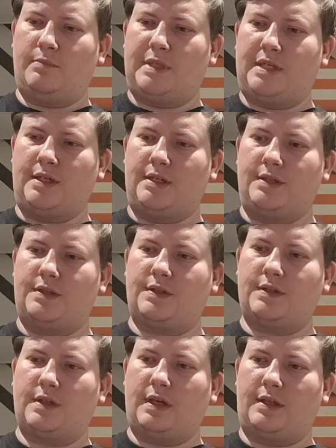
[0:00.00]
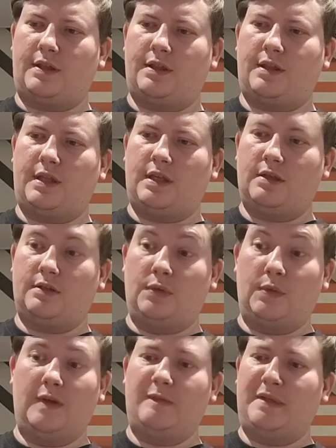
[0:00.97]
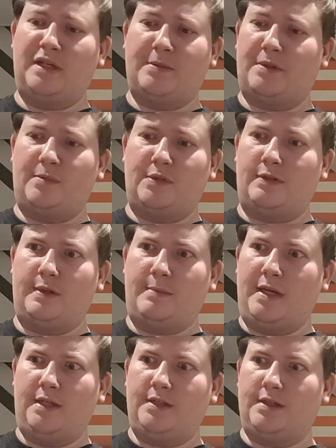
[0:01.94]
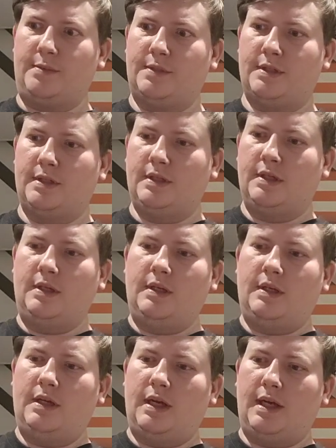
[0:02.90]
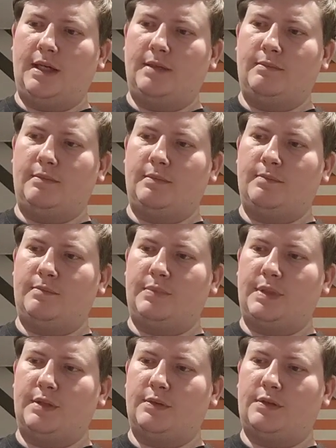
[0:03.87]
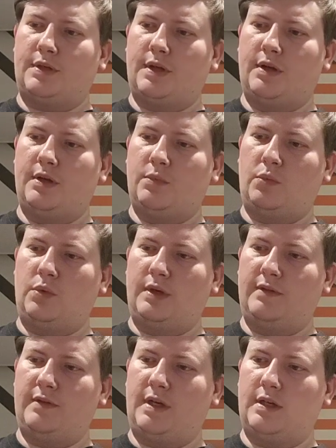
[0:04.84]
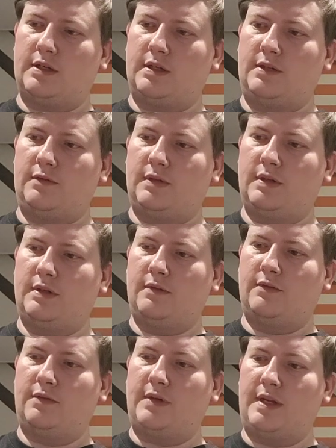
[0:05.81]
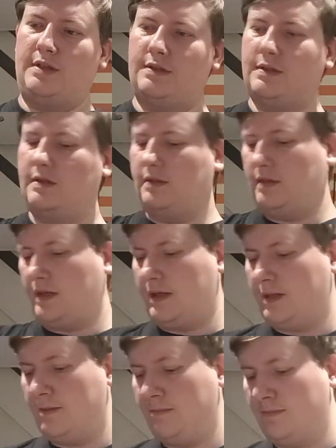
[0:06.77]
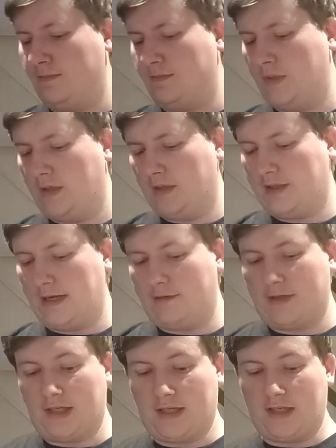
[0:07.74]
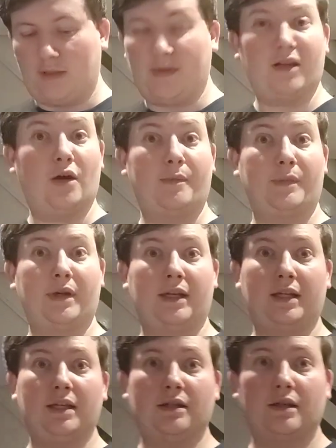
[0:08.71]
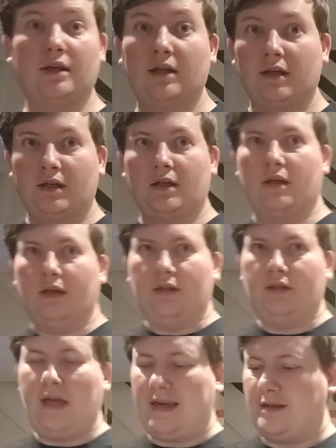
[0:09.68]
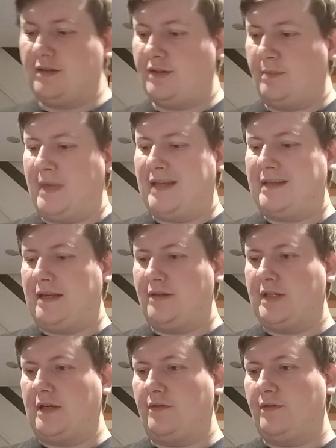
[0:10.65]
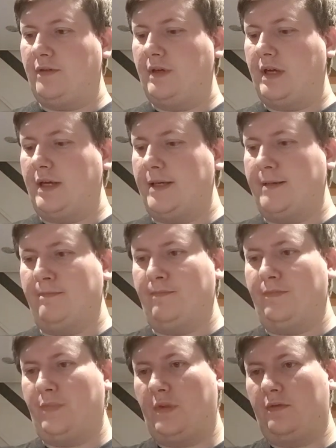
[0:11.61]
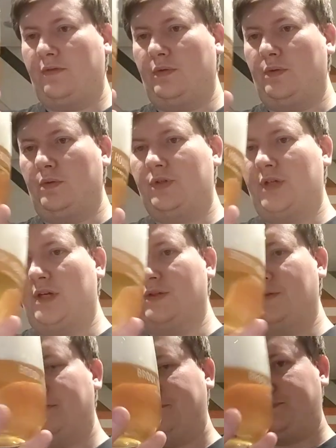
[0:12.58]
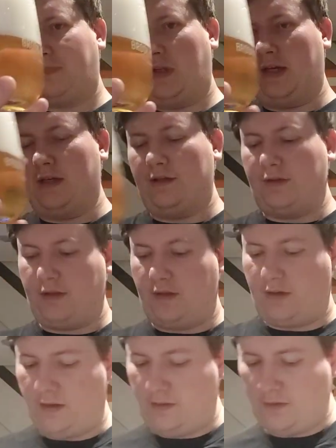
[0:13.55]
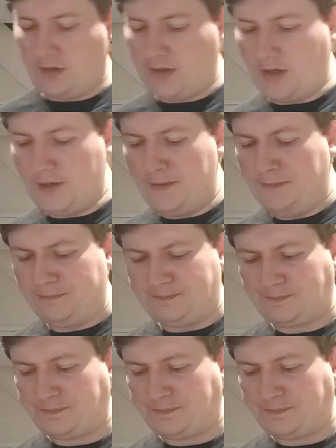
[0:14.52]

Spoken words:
Because I think, so I've been up to the brewery many times, but one of our kind of friends, Gary, he'd been up and he'd taken some back down south for Charles and co.